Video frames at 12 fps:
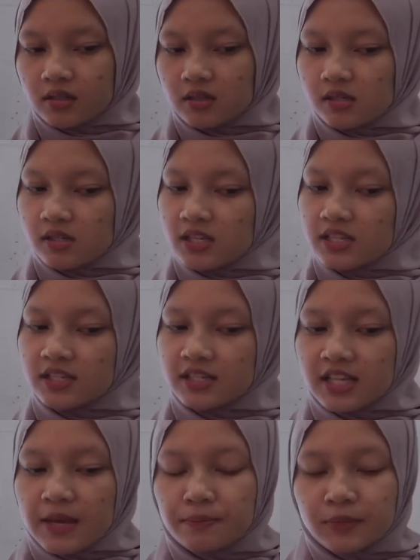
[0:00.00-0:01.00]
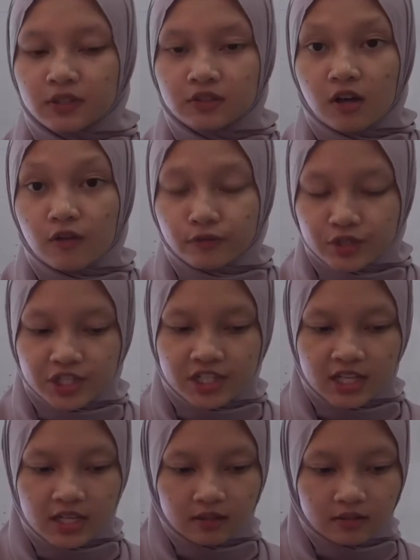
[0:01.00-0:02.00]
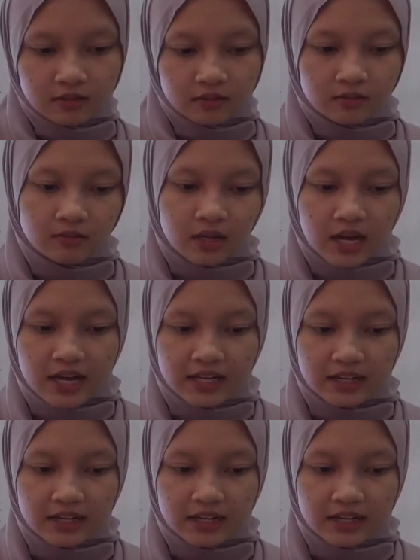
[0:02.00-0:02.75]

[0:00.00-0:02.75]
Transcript: is the sample of worksheet. I